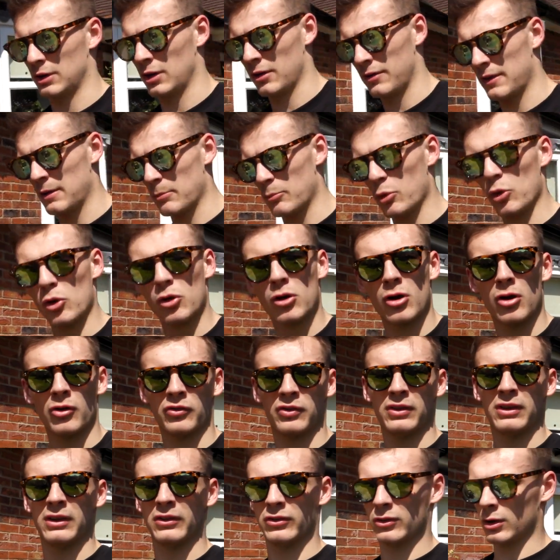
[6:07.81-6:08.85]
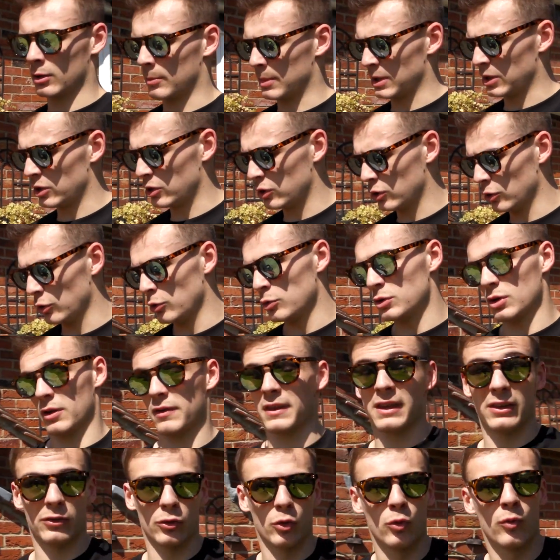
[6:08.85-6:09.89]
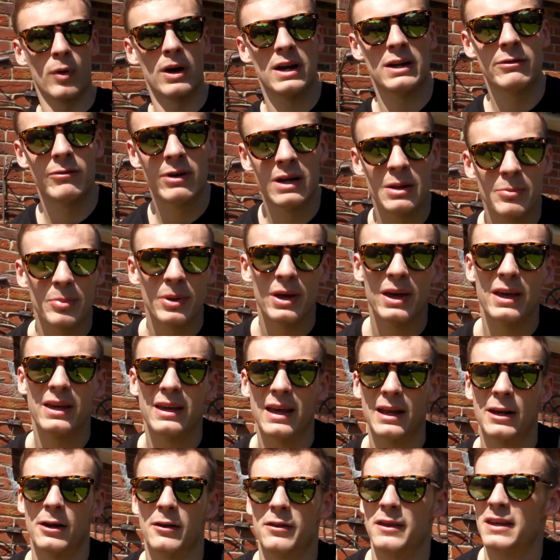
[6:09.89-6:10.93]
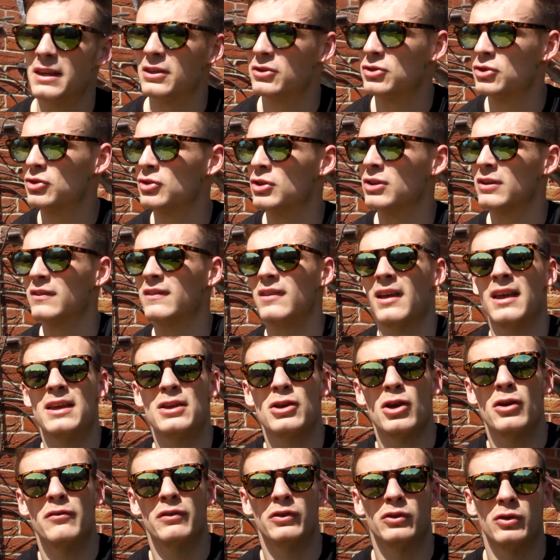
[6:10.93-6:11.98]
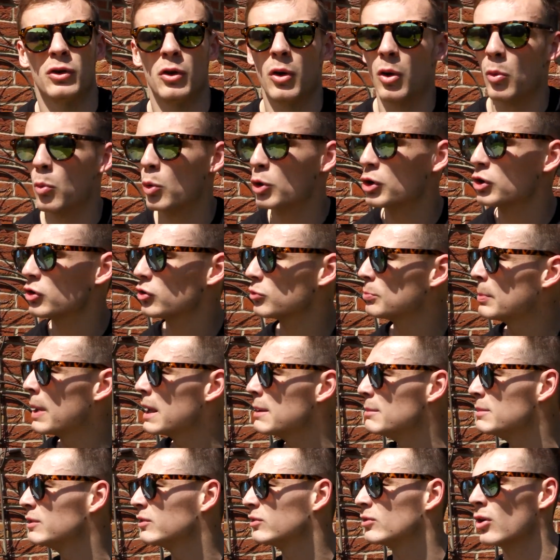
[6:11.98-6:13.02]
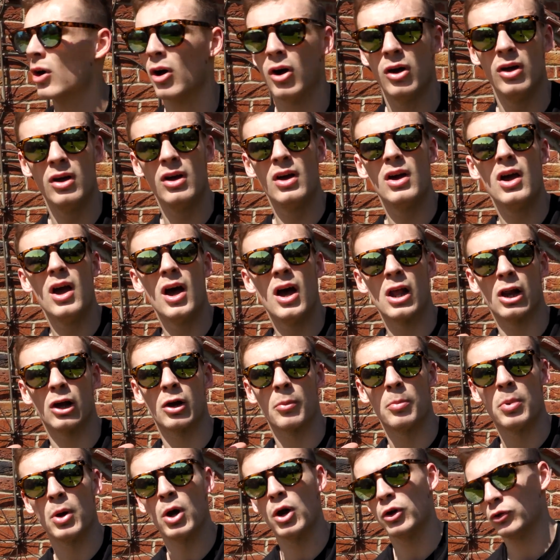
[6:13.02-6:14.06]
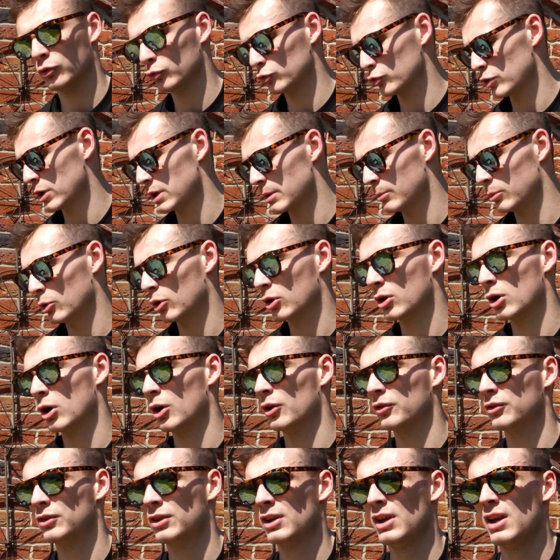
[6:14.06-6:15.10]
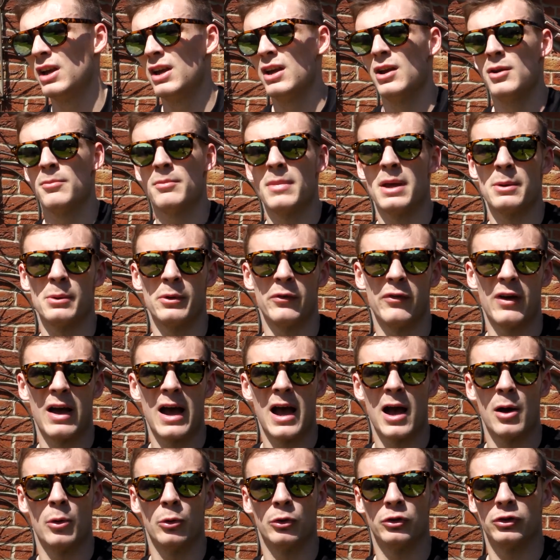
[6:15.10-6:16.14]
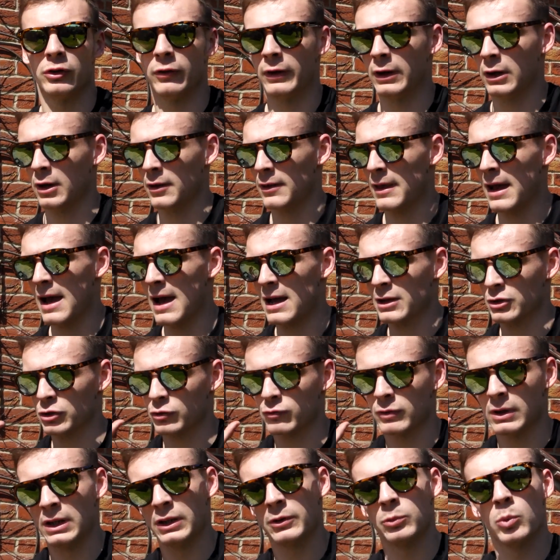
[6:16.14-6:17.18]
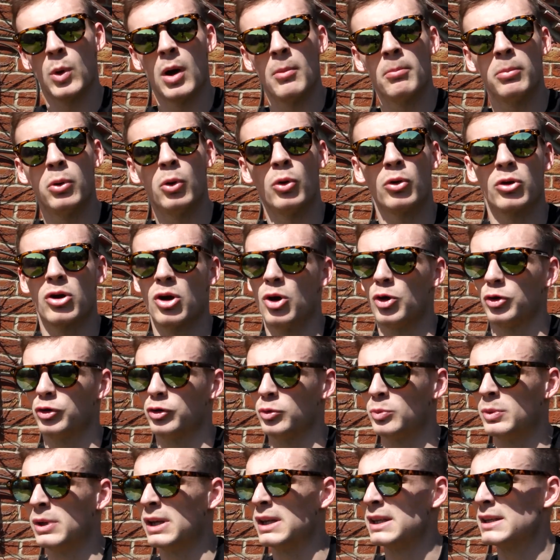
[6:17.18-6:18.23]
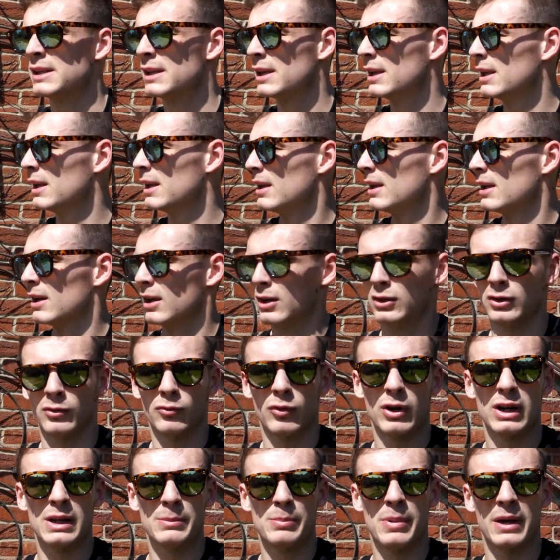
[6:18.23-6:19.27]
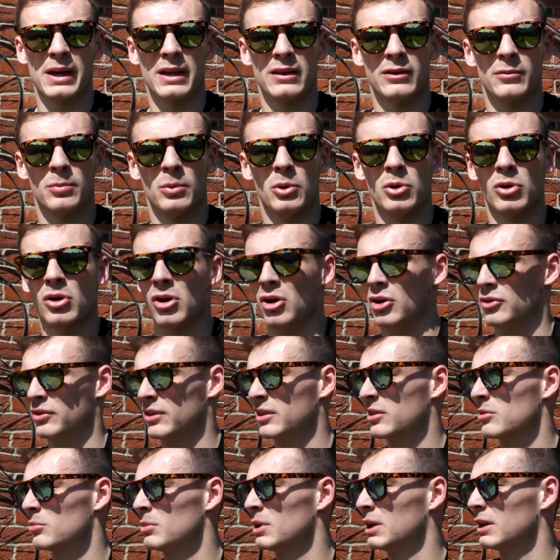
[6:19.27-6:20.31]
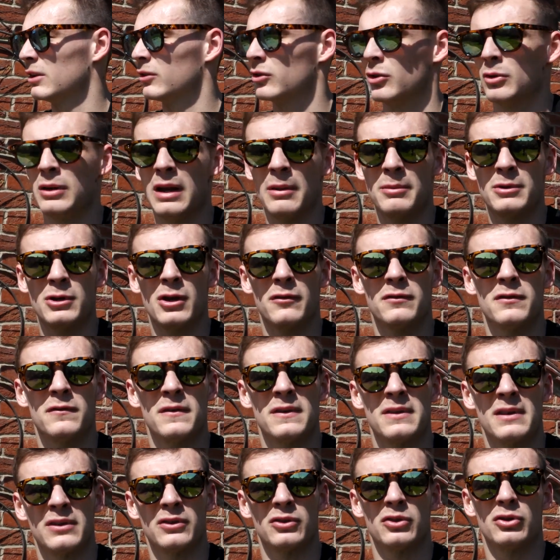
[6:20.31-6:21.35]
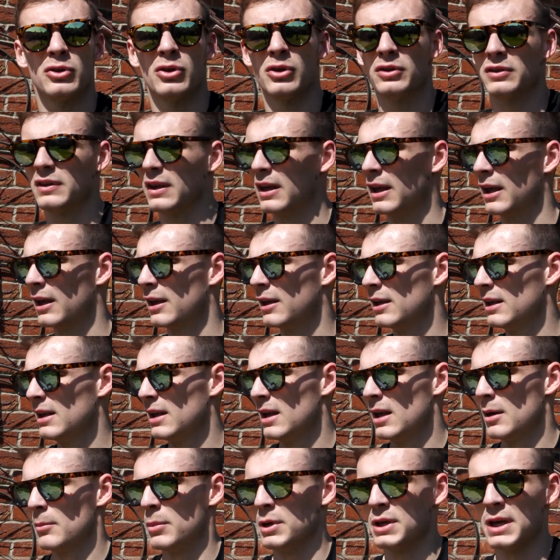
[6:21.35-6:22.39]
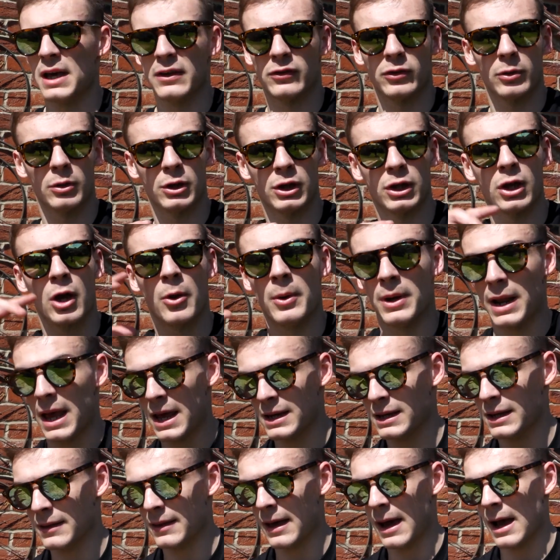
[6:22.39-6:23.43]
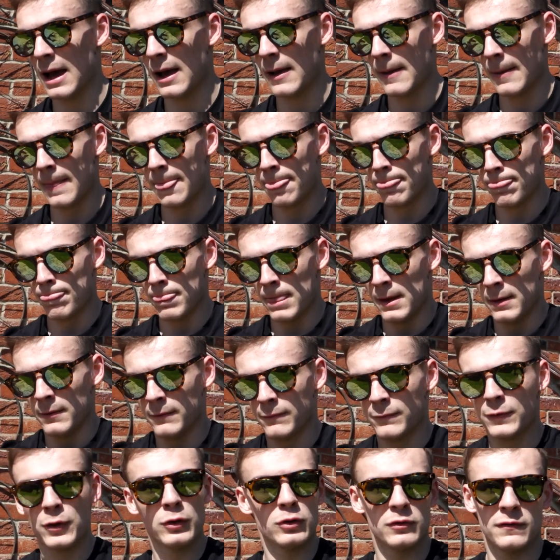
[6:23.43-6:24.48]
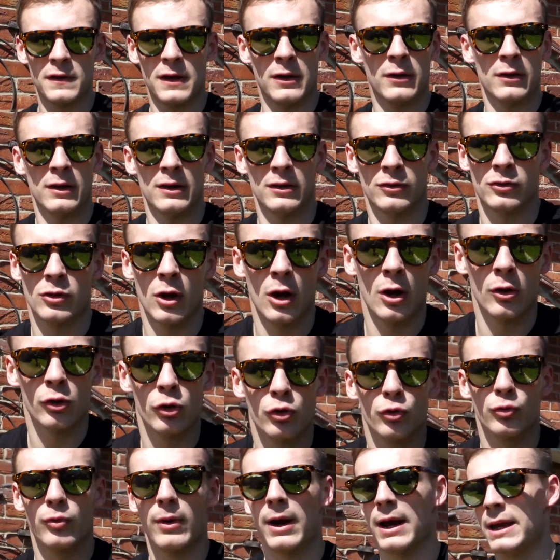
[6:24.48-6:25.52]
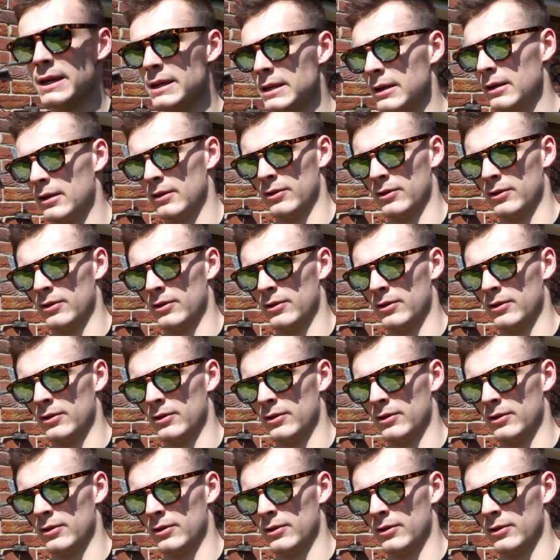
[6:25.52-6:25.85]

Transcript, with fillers: I think podcasting is going to be huge. I think it's already really big, and I think it's just going to take over. So I want to maybe start like a personal training podcast, maybe with Al or something like that, and just release one podcast a week, because I'm really big into podcasts at the minute. So let me know if you think that's a good idea. But yes, I'm going to go and edit that. Future Fit is going great.